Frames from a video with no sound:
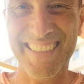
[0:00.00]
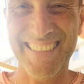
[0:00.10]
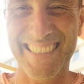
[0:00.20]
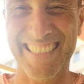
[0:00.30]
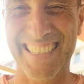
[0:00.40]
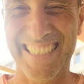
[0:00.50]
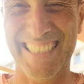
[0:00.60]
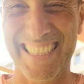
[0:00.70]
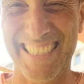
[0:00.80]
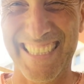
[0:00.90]

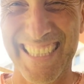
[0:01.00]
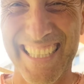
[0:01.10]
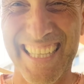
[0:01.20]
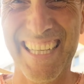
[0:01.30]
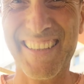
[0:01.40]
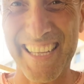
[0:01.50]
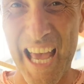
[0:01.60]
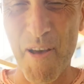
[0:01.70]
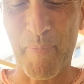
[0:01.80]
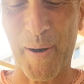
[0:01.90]
at the
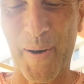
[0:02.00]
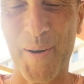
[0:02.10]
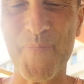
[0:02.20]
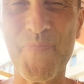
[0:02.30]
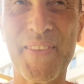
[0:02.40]
airport,